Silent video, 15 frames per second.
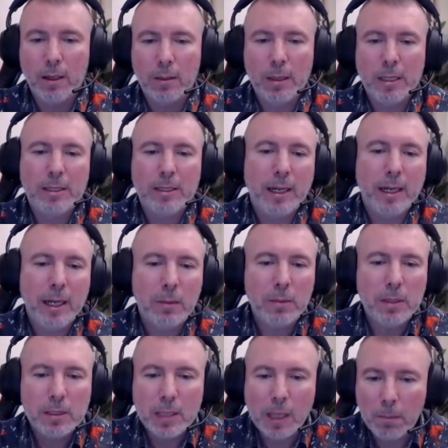but there can
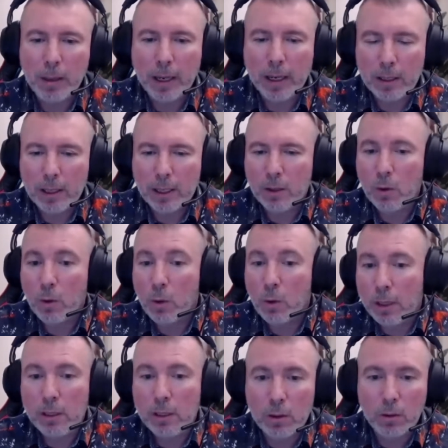be some bug and
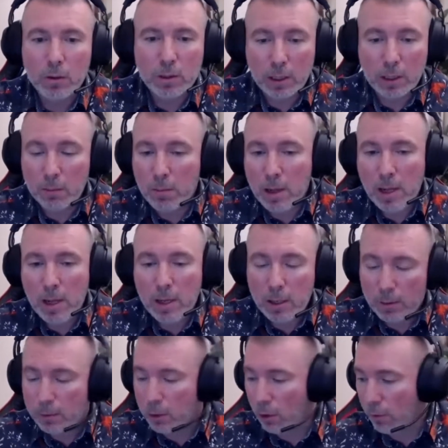nobody knows in
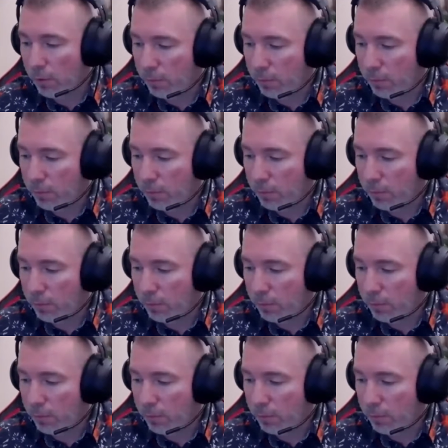millions of